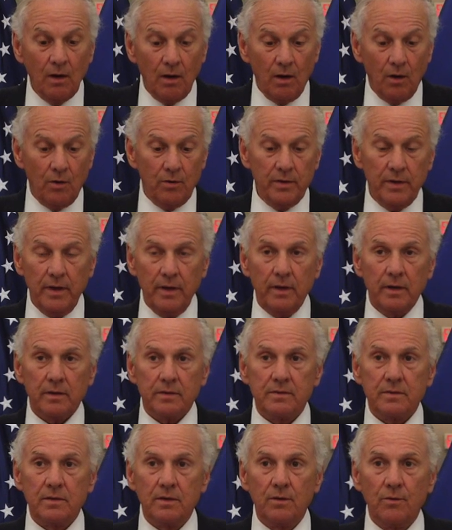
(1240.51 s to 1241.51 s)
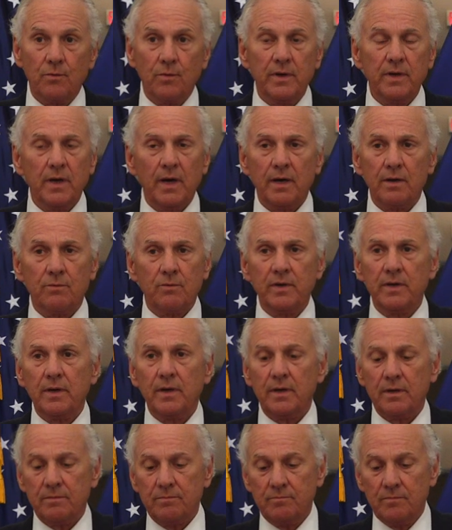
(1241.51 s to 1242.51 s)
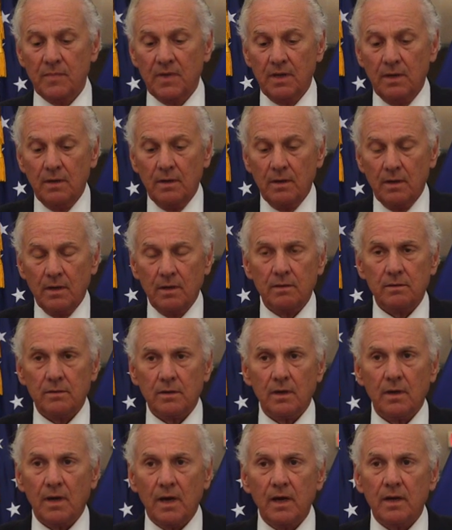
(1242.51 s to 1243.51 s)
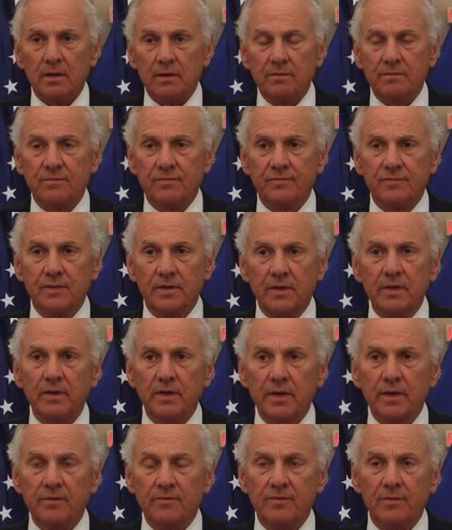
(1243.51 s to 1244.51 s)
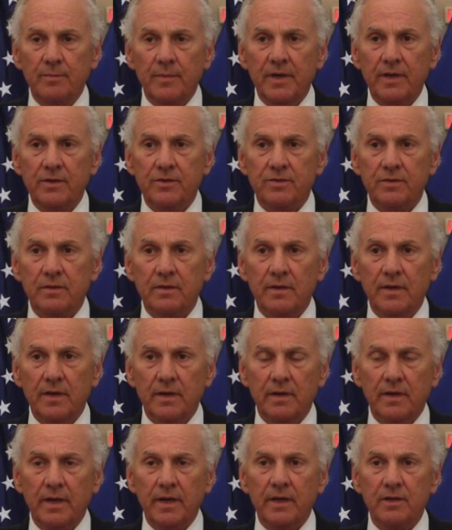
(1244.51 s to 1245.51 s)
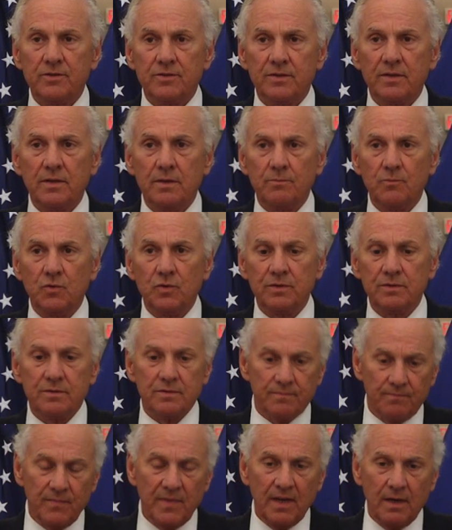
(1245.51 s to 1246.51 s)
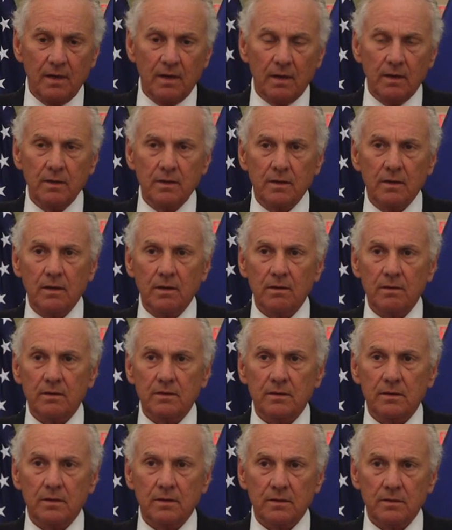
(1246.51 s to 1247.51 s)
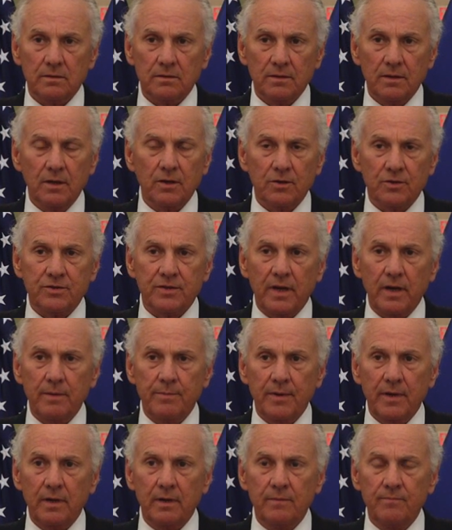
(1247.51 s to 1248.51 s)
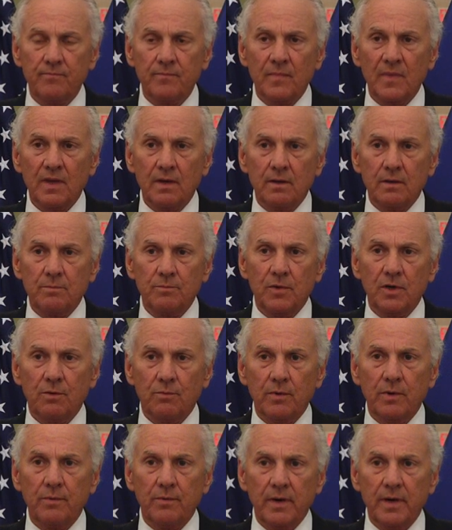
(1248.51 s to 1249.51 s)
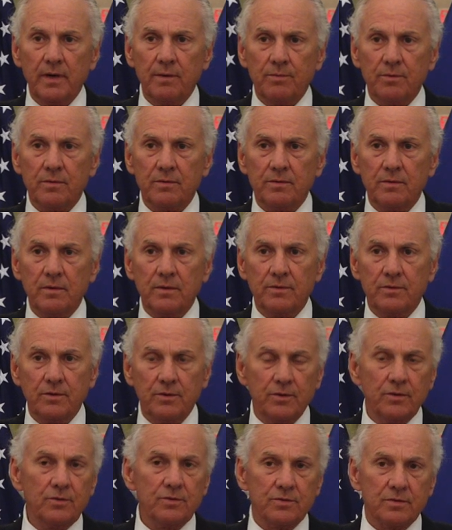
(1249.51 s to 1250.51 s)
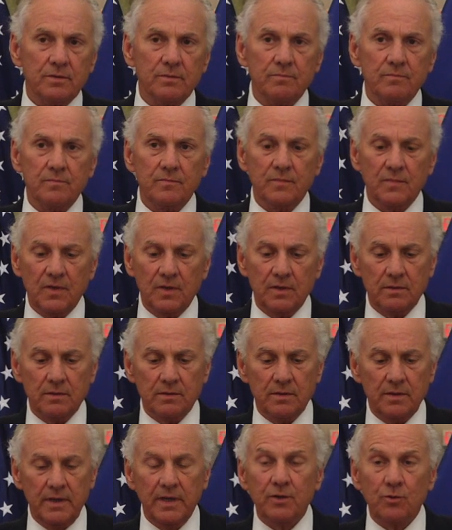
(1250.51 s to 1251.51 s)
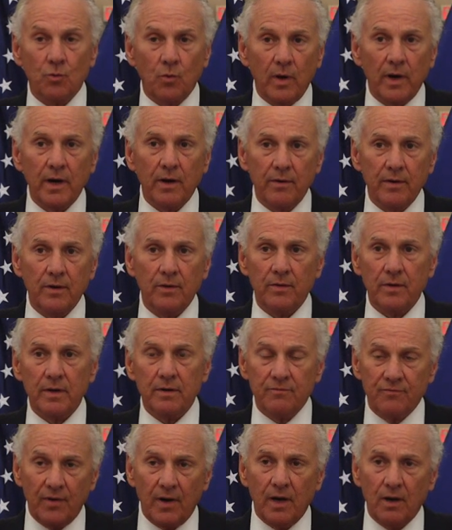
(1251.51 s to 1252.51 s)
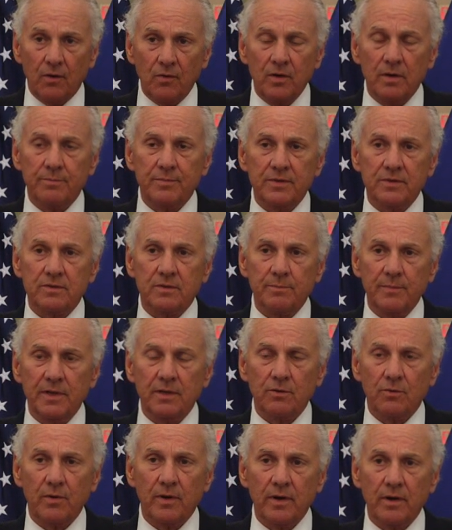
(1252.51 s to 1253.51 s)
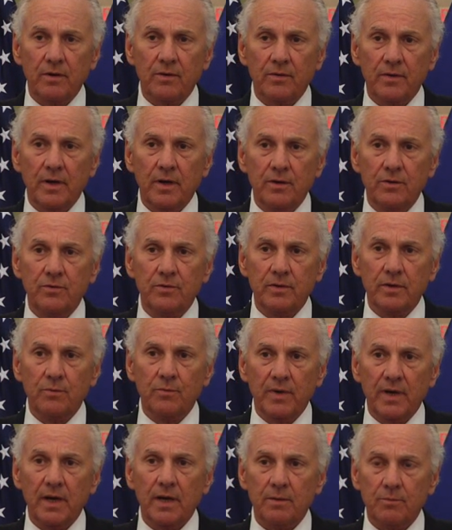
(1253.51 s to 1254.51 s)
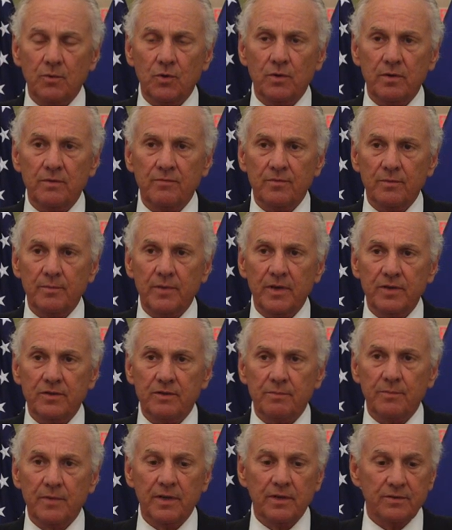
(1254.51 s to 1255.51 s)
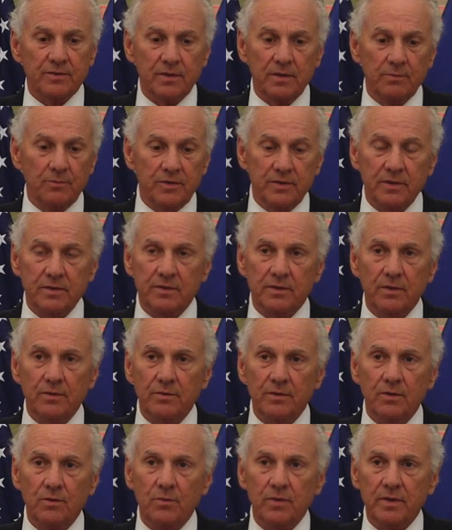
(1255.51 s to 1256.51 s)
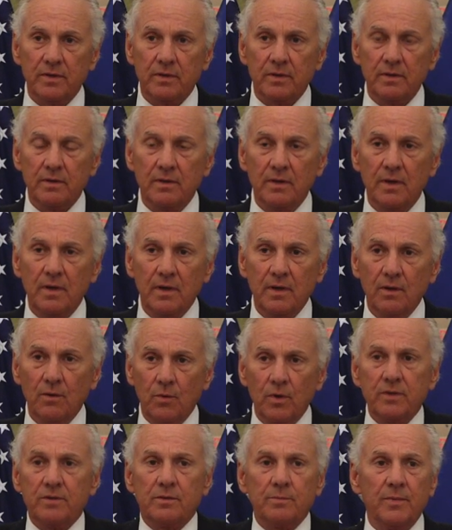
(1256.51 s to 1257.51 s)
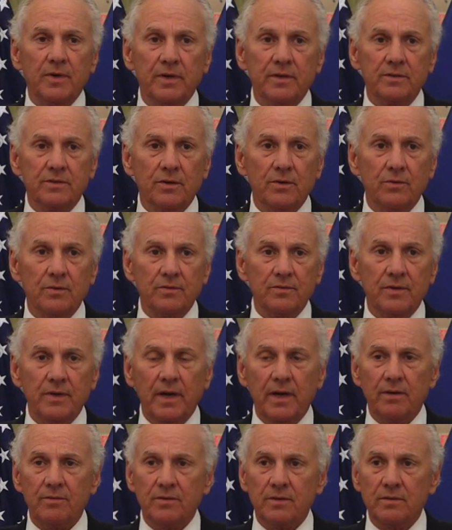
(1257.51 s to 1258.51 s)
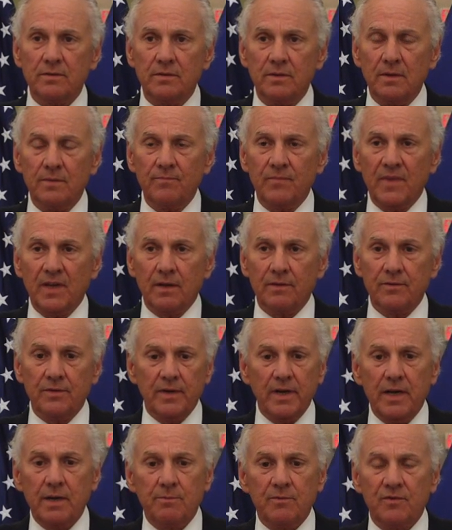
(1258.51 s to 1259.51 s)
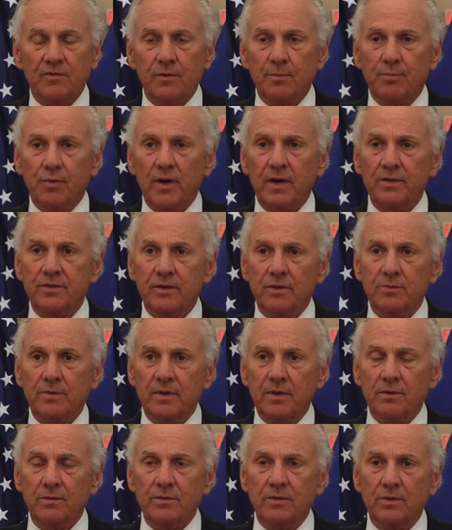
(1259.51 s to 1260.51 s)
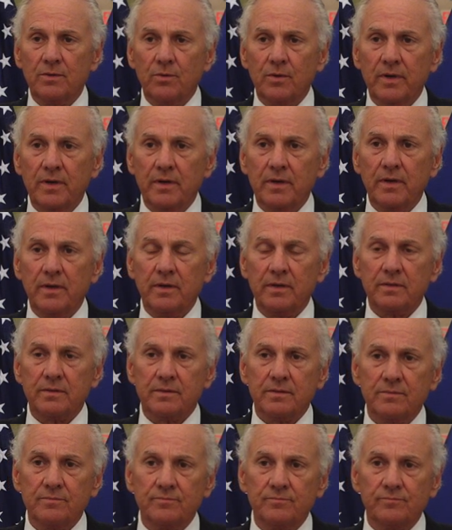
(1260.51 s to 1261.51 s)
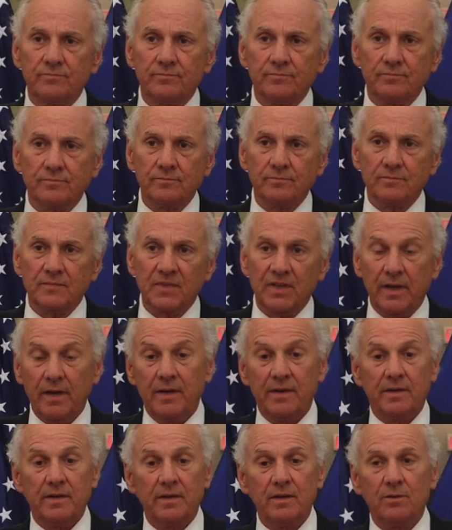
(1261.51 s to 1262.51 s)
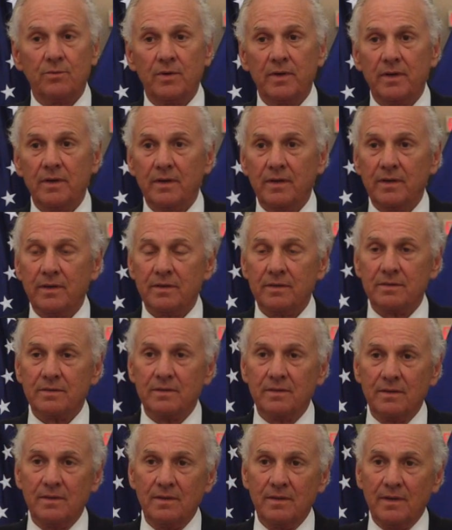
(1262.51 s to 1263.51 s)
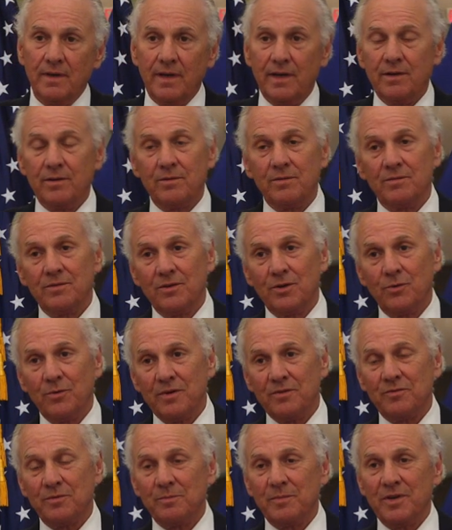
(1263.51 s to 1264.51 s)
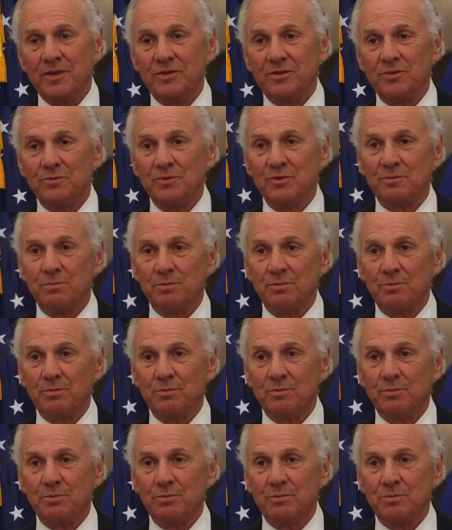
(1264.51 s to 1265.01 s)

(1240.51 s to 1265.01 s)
Oh, yes. We got a lot of good information. And again, some was a little skimpy. But we were able to do some inquiry on and follow up and some inquiry on our own, and we got more information. But there's some we just don't know what the money's going to. You have the name of a project, we don't know what it is. Can't tell what it is. And no information was